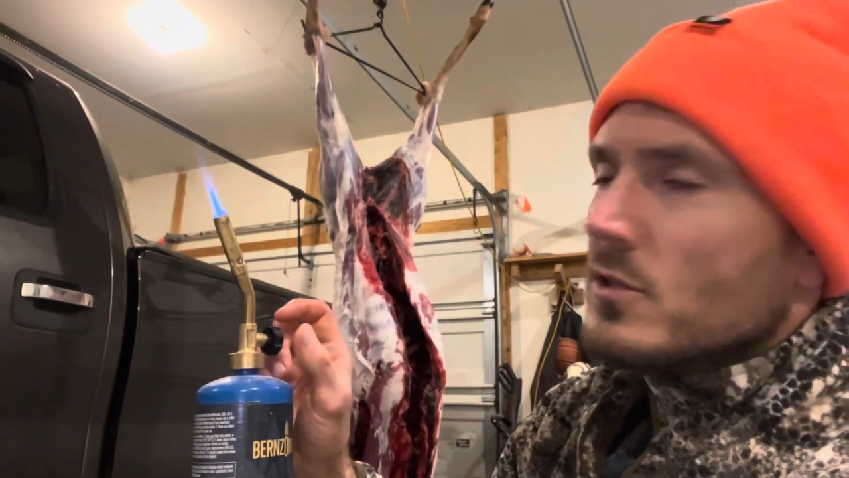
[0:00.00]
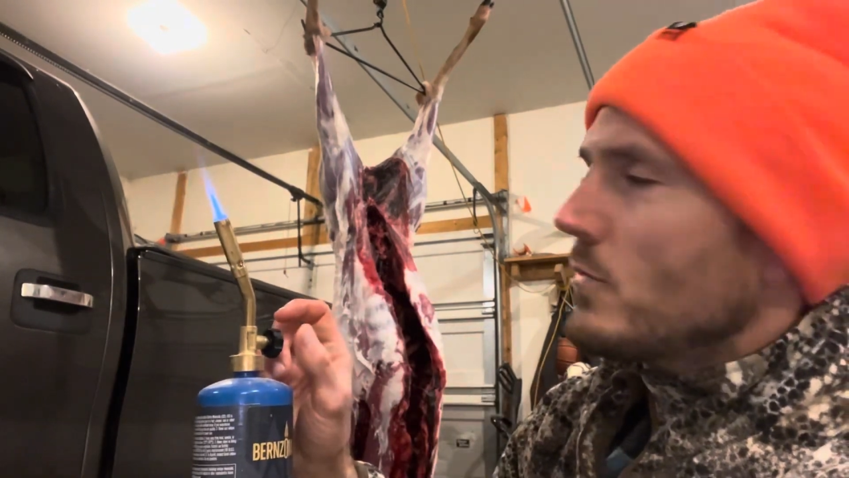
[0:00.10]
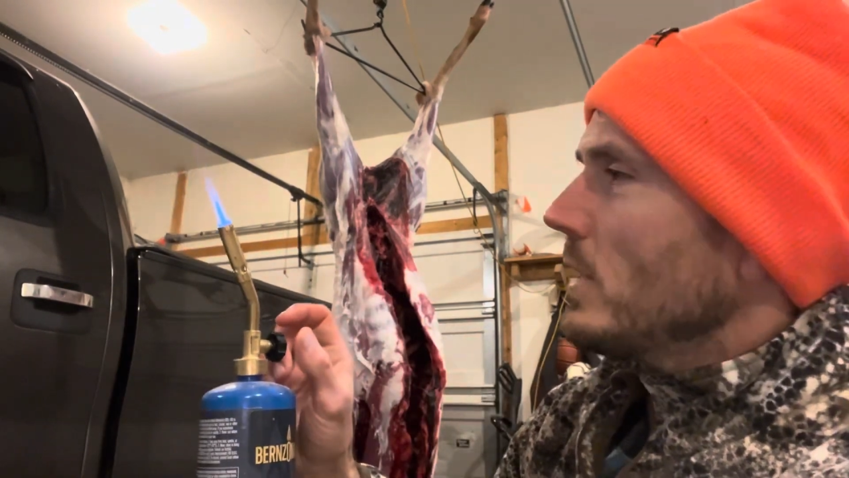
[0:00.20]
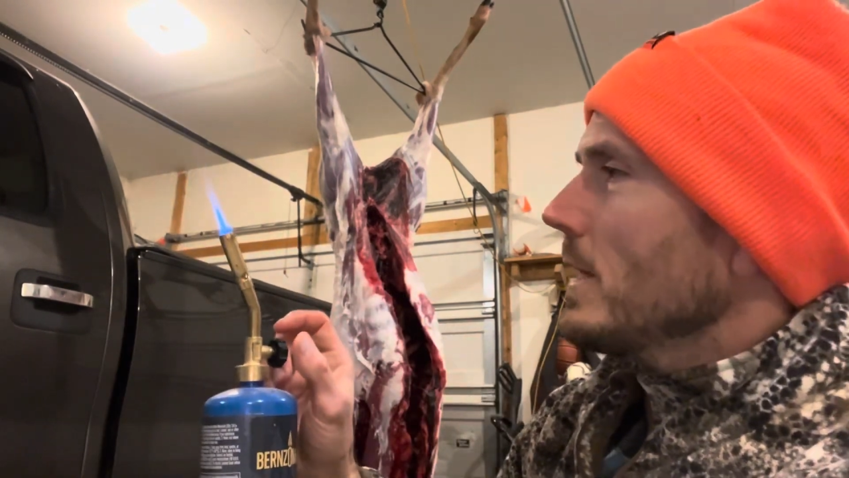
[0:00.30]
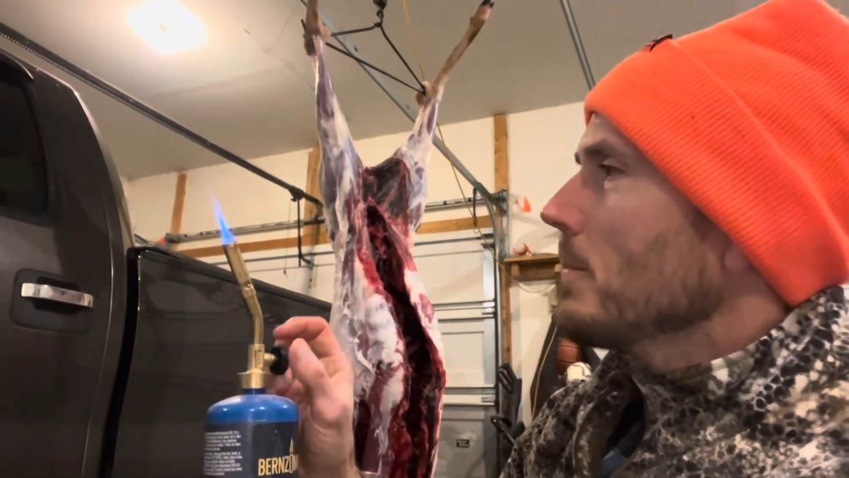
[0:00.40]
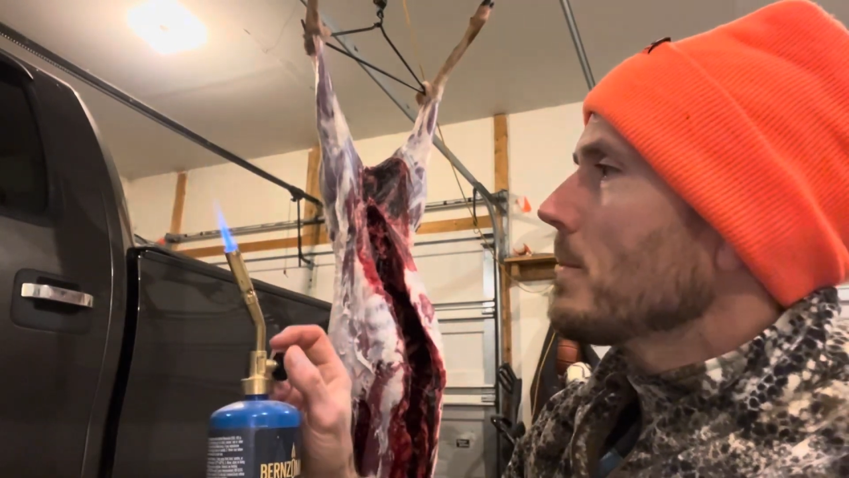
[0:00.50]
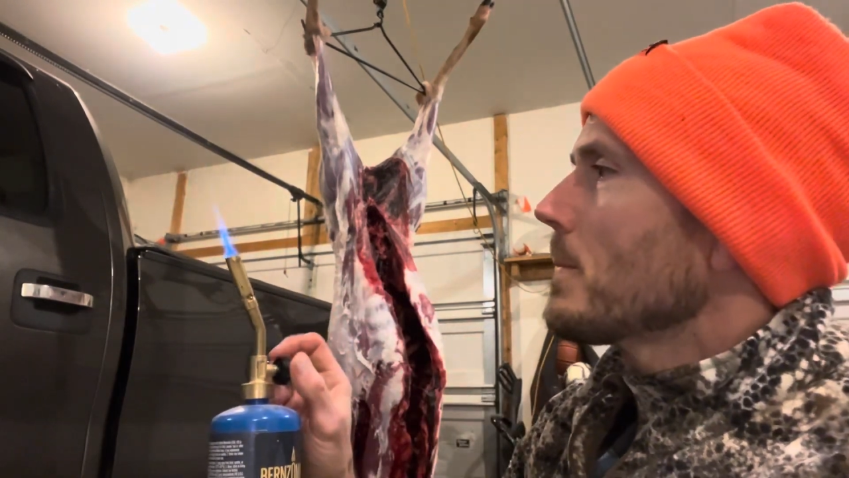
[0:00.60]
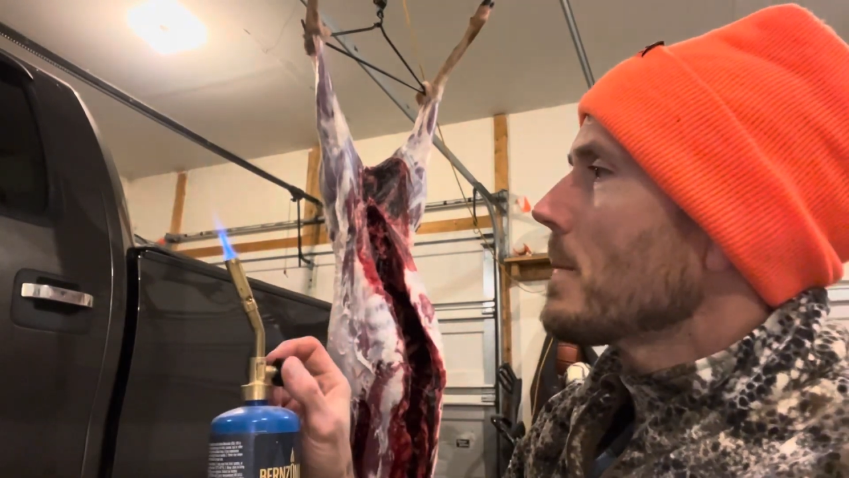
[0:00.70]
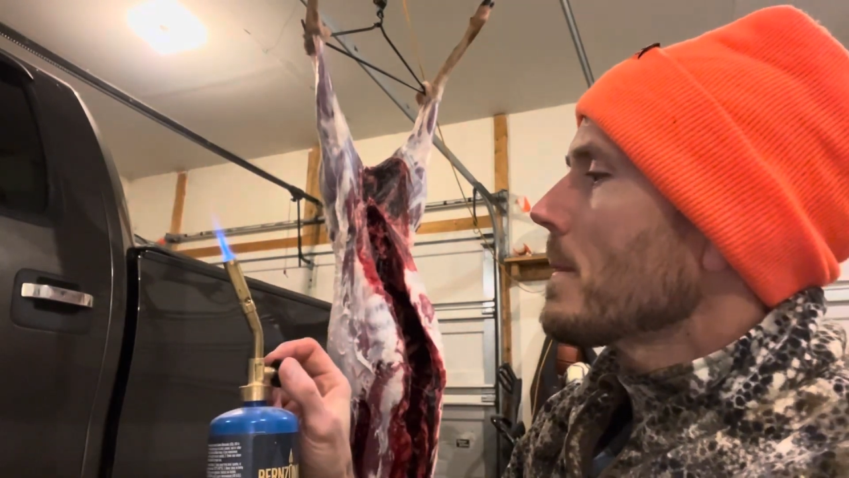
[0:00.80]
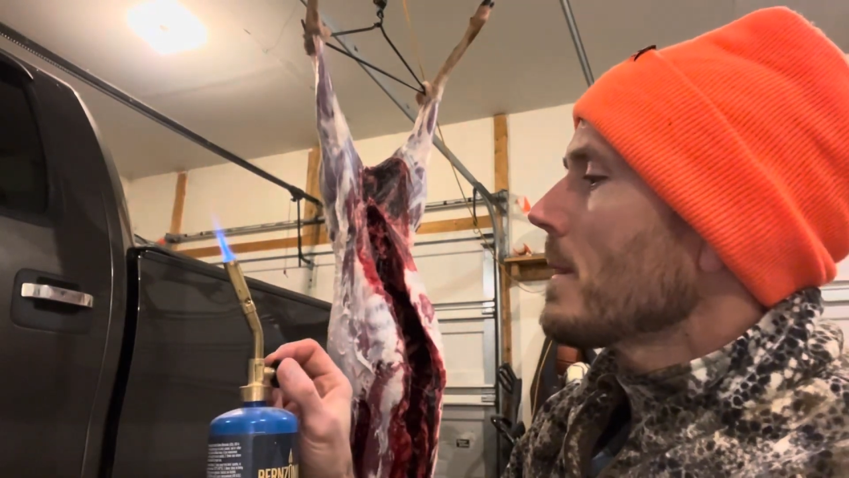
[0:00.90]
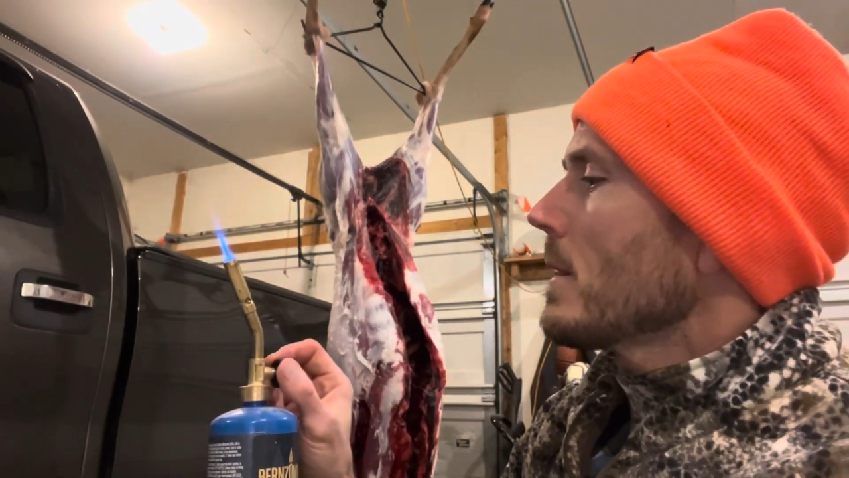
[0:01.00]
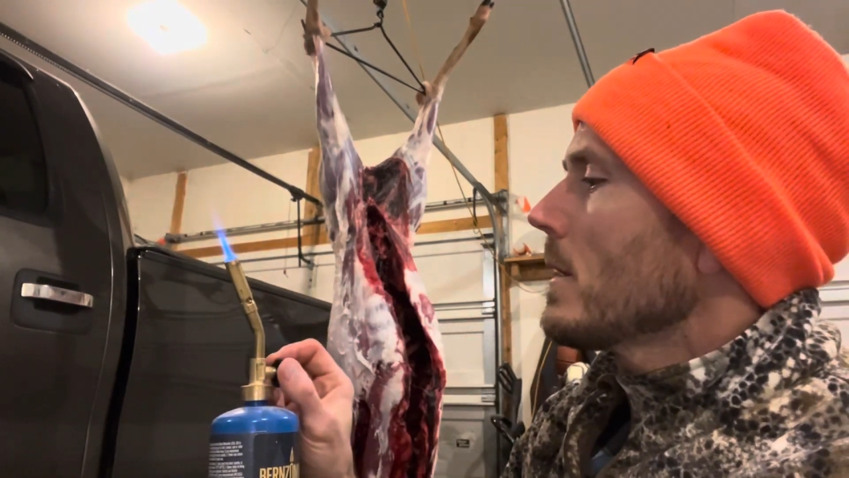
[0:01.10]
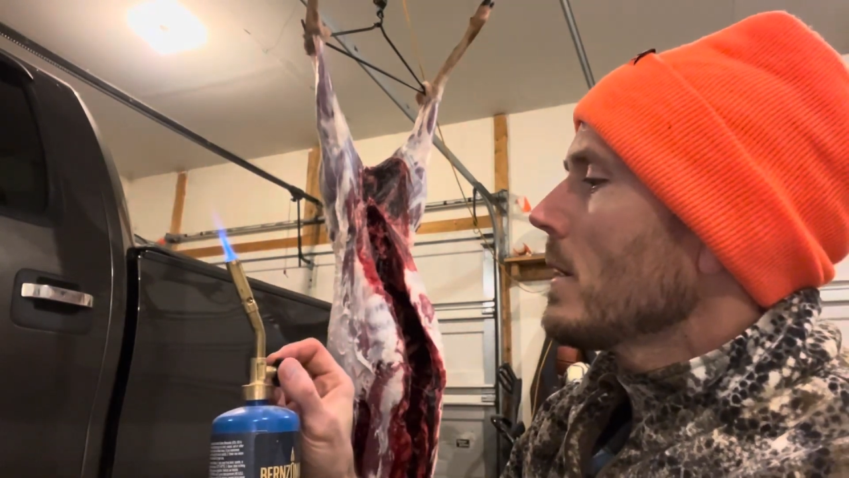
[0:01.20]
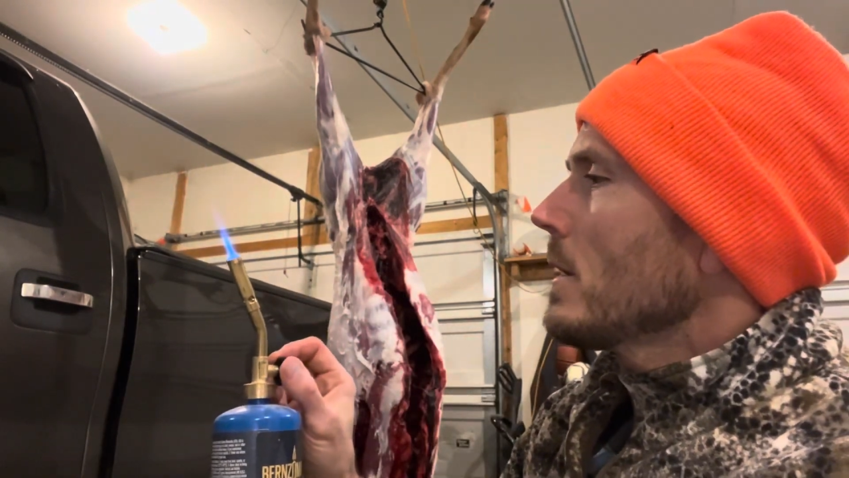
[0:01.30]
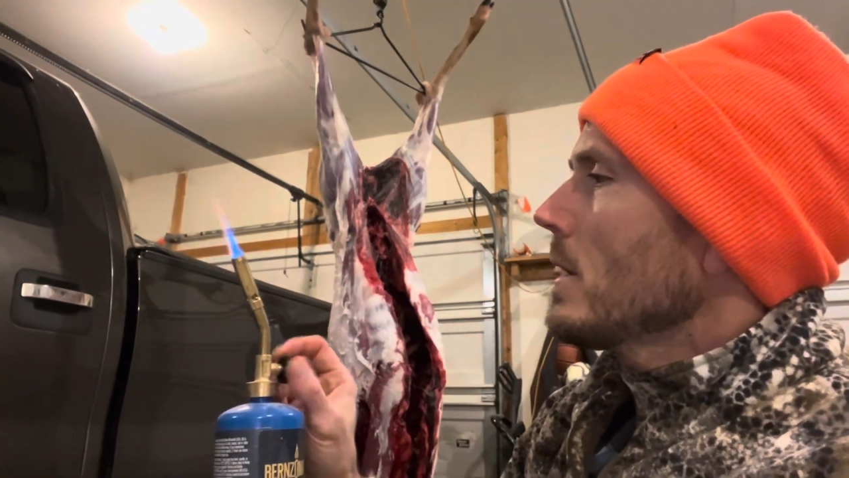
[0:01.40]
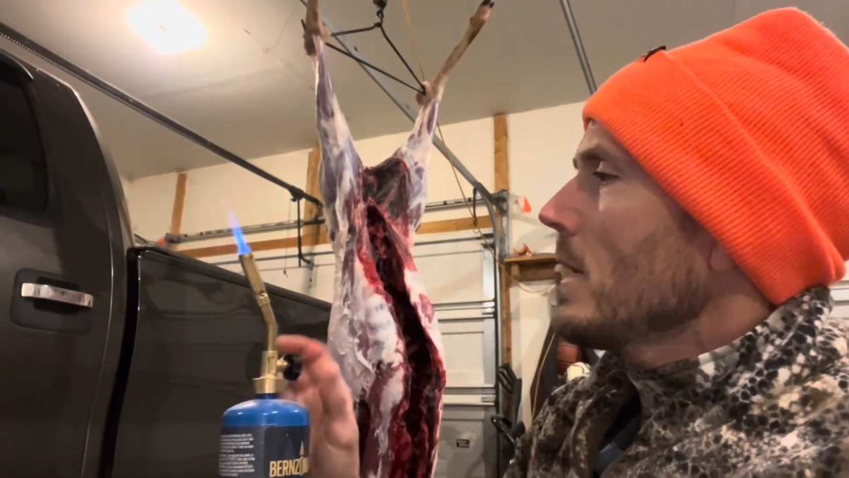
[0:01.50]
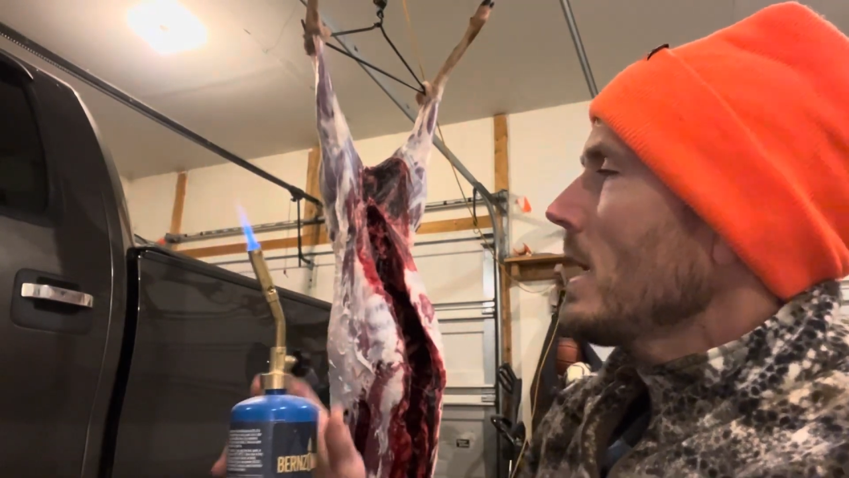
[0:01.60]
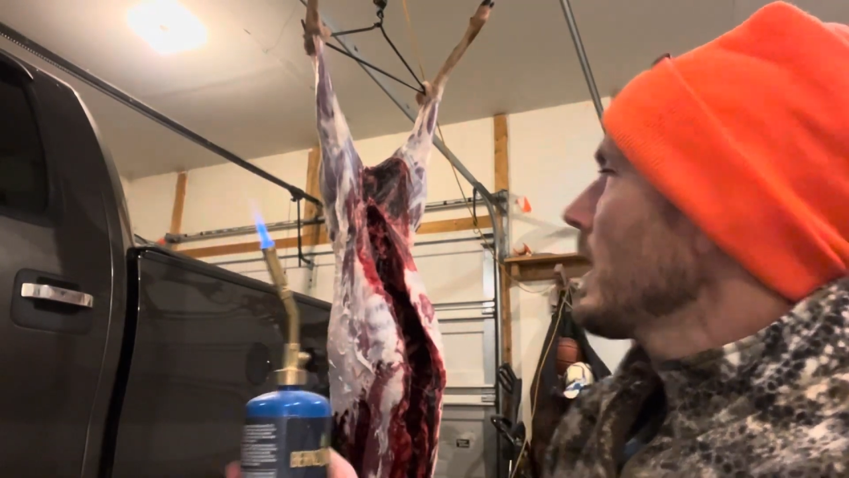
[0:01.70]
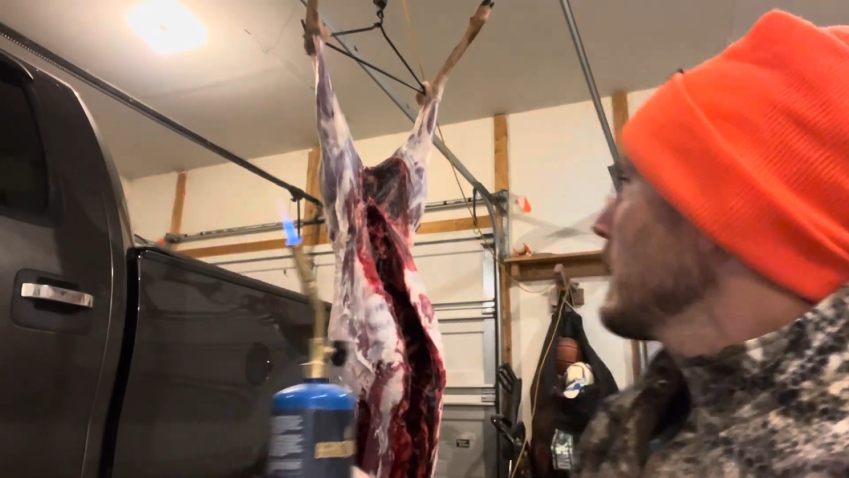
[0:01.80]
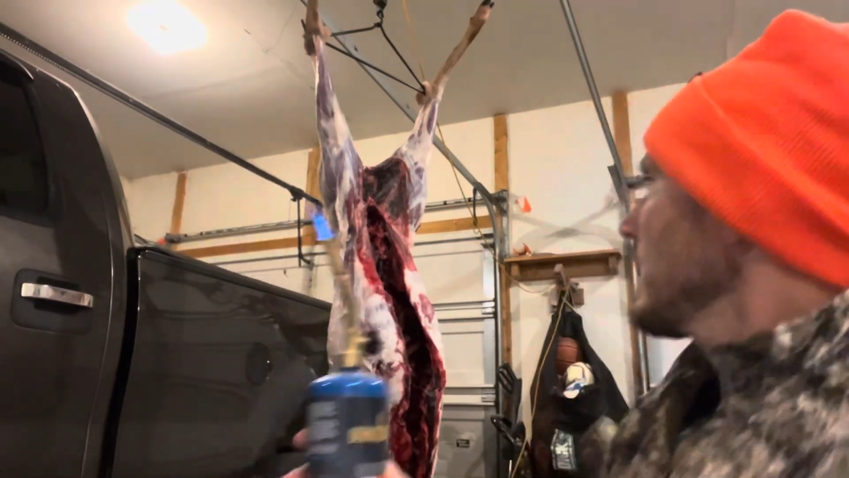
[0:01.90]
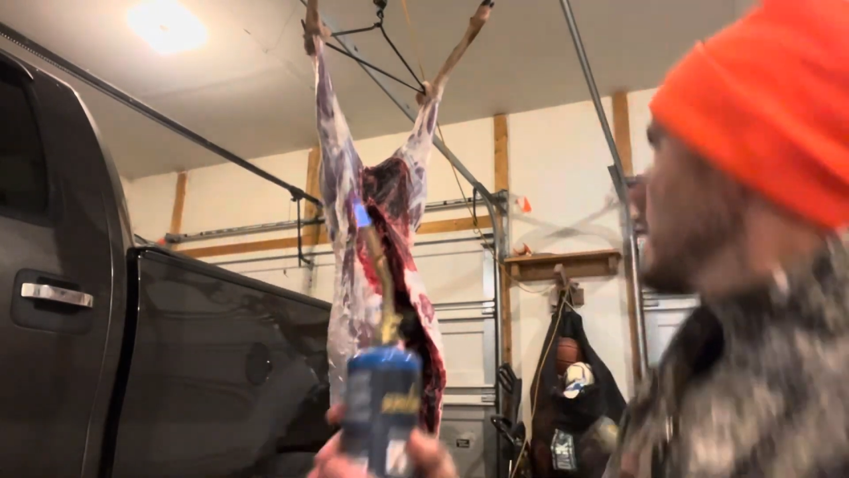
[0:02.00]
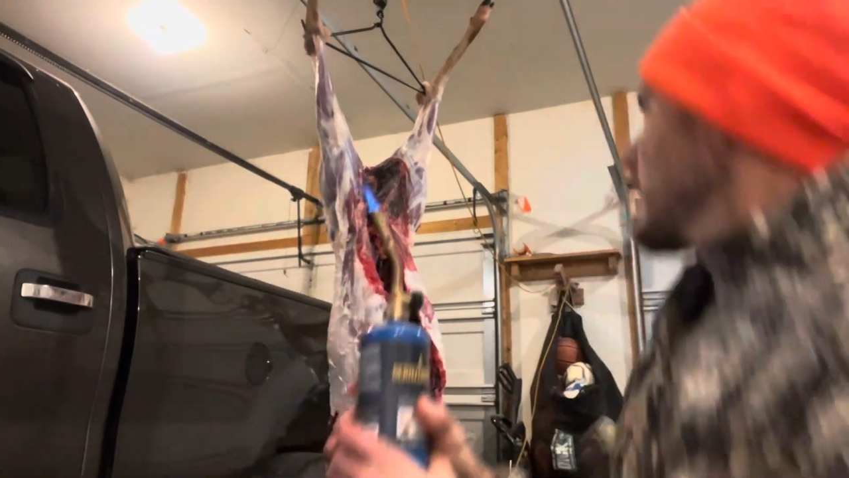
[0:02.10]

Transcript: flame. And then